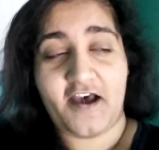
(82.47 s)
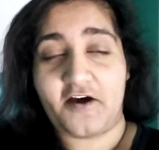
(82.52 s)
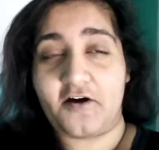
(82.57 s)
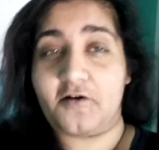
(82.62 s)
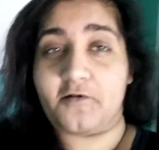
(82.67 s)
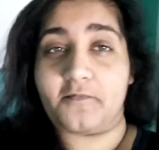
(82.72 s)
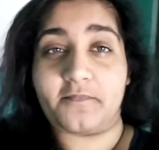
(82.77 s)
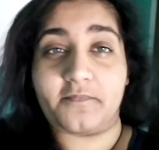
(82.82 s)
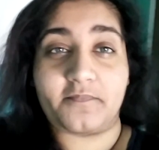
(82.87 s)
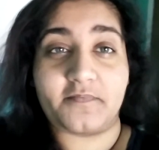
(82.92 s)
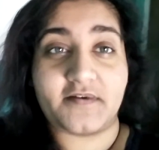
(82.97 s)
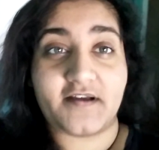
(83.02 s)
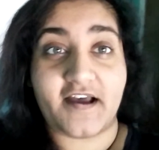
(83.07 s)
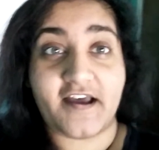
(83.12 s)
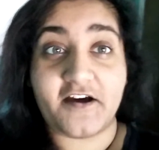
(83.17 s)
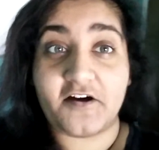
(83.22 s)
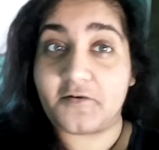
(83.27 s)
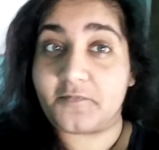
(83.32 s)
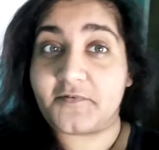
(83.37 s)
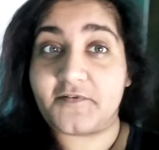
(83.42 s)
I hope
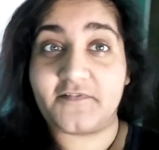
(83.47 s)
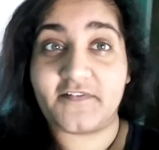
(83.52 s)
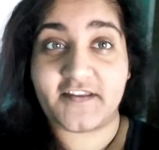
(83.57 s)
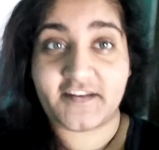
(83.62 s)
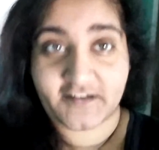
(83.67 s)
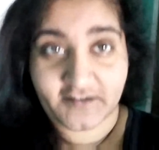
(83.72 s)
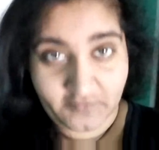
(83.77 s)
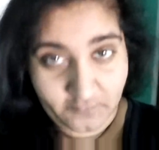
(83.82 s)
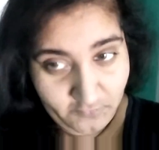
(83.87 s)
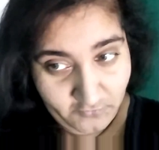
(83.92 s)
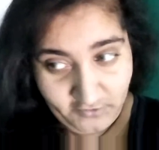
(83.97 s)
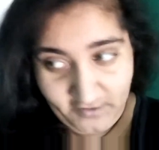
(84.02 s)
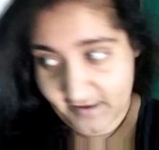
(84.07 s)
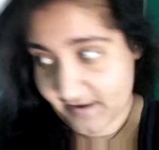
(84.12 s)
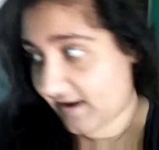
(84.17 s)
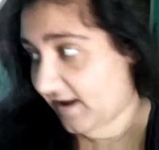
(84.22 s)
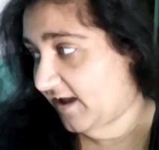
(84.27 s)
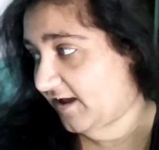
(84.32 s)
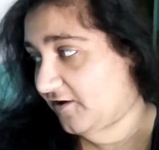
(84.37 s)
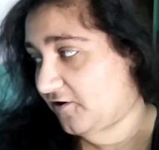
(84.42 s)
I hope you've had a good
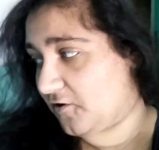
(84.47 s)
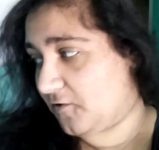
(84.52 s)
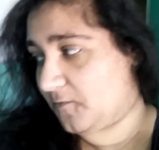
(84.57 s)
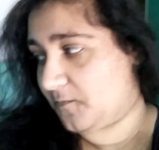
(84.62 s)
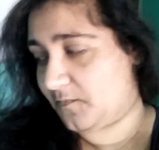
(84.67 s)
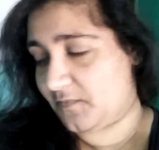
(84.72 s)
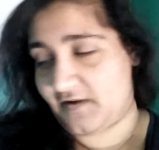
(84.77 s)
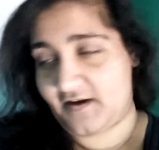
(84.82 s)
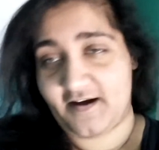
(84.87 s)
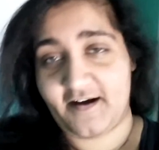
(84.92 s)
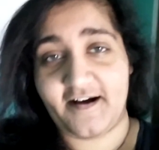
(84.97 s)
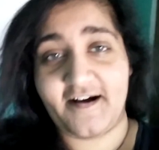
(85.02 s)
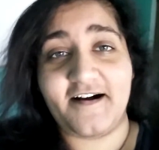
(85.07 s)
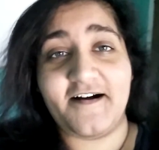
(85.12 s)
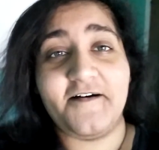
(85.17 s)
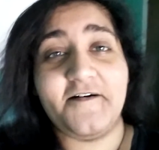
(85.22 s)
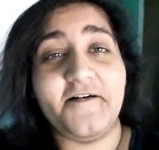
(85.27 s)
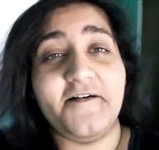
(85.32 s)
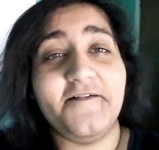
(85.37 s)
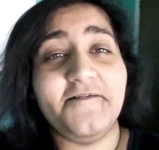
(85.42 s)
morning. I hope
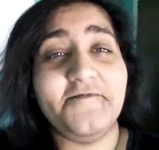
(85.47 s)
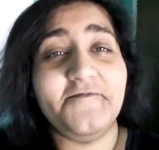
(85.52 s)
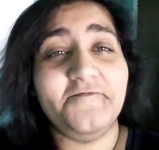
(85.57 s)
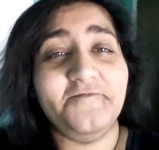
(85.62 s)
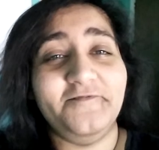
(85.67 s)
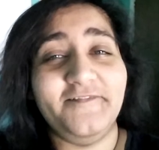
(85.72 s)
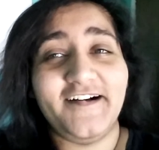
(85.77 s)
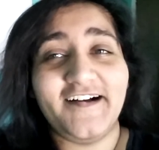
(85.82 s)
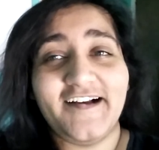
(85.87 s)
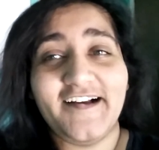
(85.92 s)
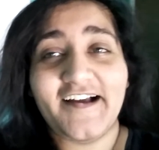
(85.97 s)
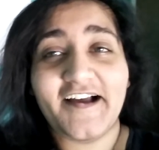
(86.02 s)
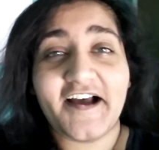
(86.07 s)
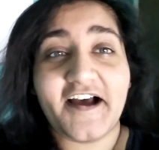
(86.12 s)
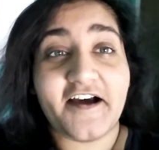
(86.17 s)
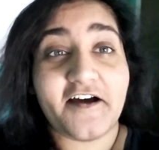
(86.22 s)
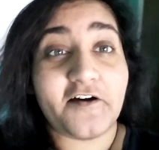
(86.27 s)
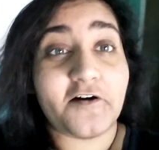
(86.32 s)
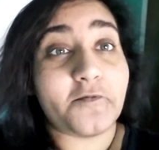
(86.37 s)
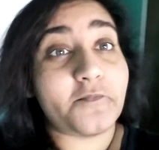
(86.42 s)
um,
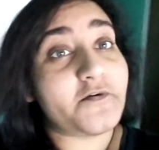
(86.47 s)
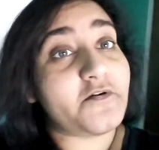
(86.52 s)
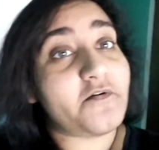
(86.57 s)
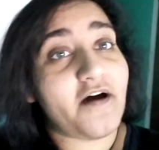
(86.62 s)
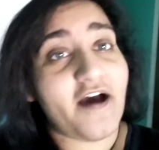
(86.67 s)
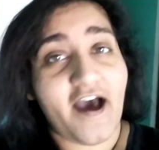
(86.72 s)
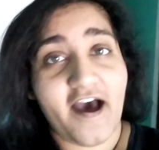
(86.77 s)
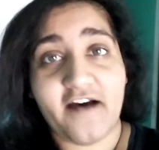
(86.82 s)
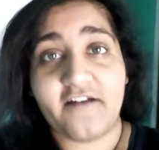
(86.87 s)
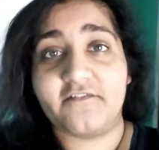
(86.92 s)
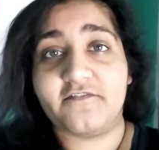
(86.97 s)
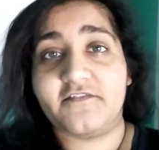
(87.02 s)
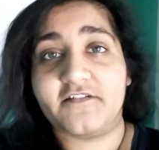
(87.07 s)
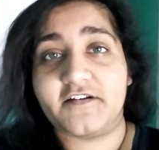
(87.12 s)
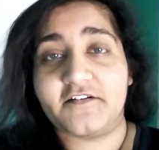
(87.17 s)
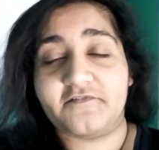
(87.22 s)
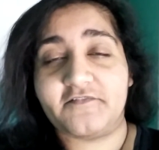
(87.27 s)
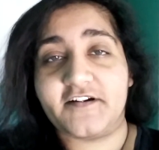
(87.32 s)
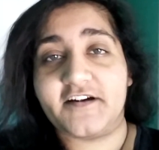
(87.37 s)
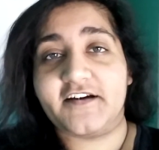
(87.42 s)
I hope you have
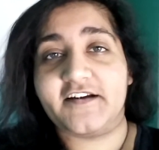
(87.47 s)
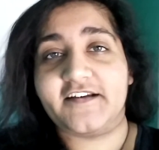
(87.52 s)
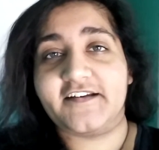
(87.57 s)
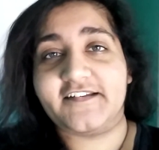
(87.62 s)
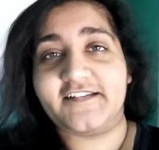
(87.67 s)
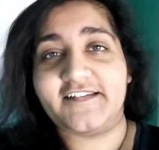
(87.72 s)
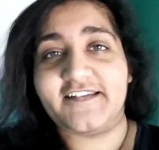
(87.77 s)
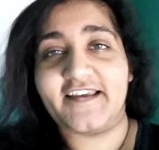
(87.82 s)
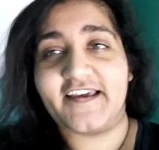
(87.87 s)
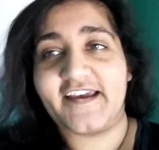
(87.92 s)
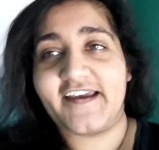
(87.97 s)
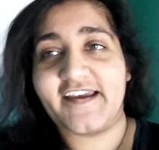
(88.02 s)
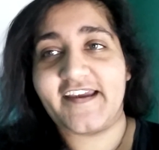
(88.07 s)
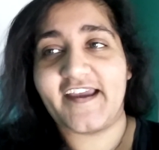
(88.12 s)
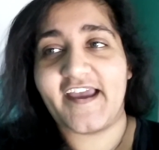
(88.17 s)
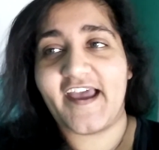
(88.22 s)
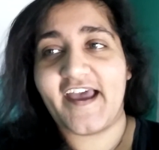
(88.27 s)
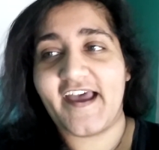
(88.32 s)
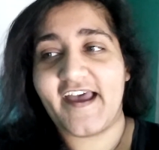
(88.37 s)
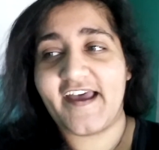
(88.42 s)
a very good
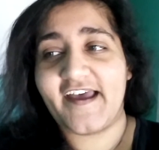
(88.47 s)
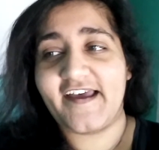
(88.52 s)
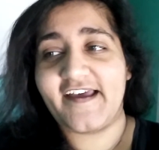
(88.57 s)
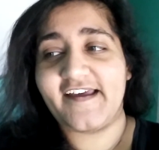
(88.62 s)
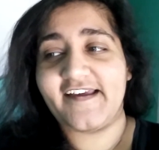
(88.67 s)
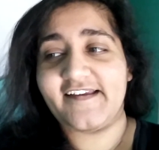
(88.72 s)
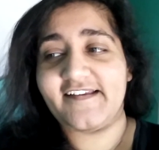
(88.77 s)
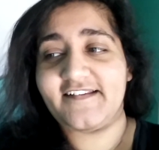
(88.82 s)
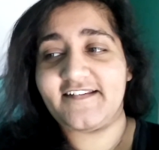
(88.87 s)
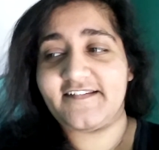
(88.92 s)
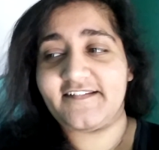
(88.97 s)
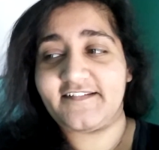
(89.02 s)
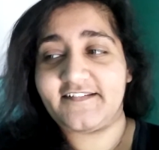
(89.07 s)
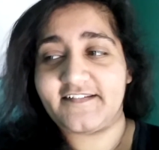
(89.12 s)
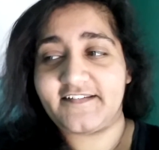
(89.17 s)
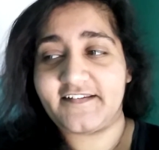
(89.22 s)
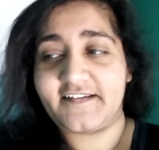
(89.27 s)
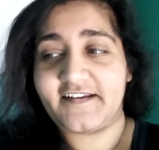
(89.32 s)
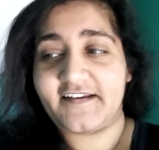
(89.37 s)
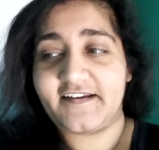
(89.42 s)
day
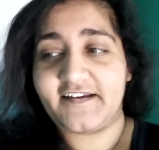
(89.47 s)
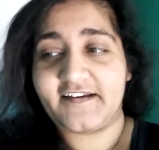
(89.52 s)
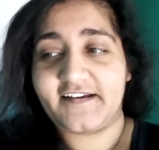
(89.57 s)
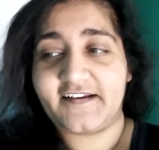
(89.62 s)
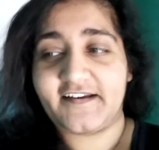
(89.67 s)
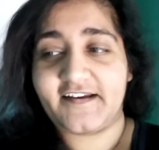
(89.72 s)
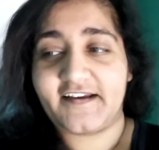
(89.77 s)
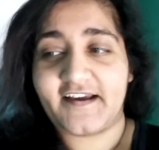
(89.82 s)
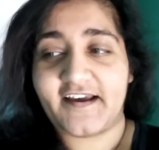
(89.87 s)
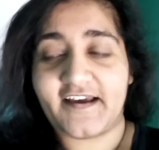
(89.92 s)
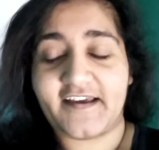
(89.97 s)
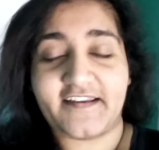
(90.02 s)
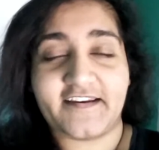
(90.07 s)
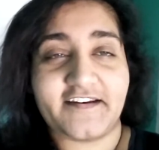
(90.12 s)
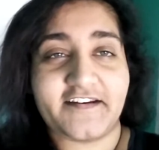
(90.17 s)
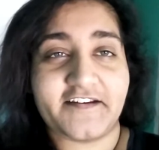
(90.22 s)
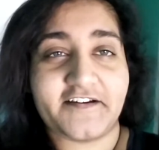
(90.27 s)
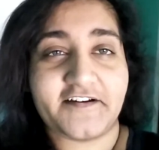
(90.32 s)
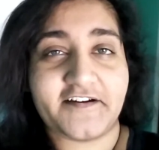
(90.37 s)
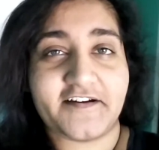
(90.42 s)
and I
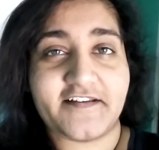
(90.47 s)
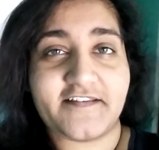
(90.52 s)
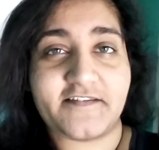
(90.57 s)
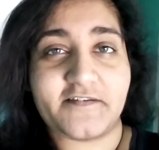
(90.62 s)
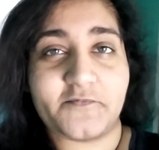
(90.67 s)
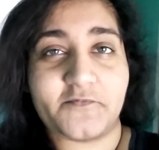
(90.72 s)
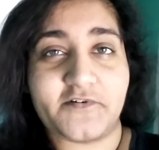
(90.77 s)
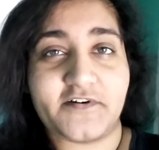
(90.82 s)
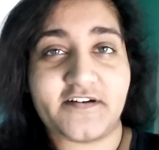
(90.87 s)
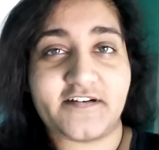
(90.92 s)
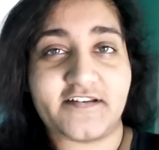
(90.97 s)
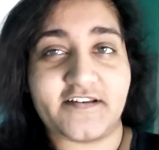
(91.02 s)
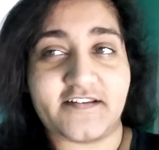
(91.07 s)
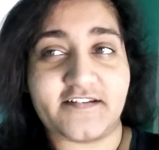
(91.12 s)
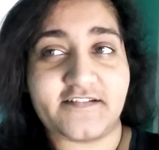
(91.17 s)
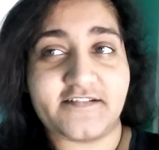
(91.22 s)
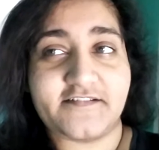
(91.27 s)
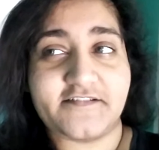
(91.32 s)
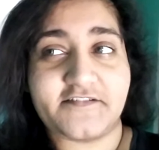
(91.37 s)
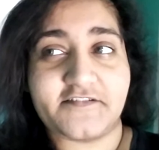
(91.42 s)
need to go get some work
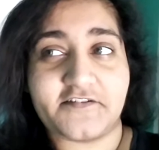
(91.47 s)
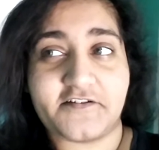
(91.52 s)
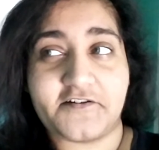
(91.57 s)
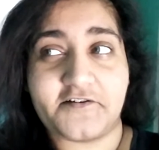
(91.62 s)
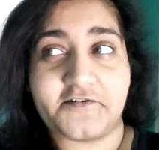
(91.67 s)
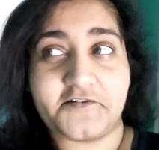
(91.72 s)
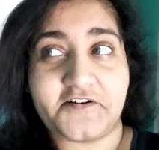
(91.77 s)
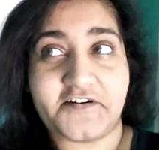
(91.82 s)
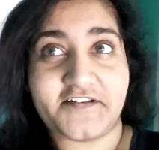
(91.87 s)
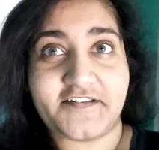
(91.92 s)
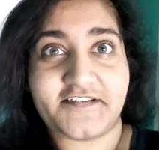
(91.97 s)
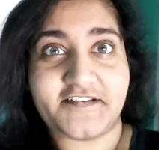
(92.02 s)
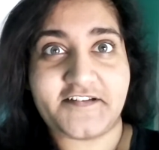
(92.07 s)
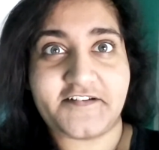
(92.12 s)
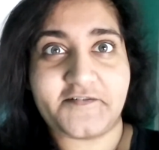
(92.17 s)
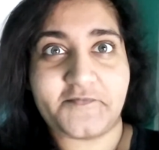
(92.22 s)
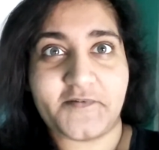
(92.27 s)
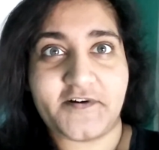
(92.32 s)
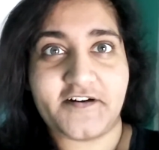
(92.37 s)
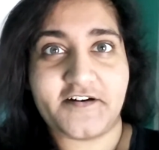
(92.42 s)
done. So I'll
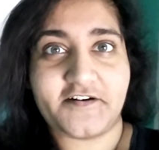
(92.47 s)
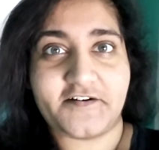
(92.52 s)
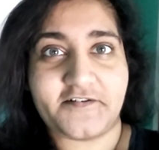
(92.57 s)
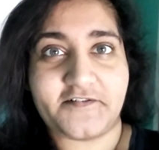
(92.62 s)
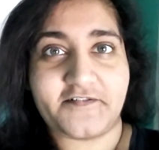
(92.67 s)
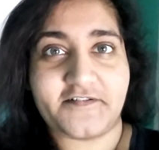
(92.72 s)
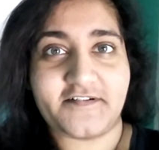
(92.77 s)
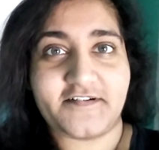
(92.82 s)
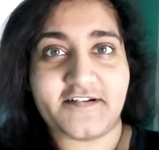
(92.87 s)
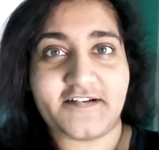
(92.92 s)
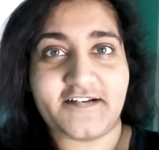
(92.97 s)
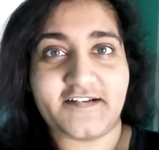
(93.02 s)
see you tomorrow.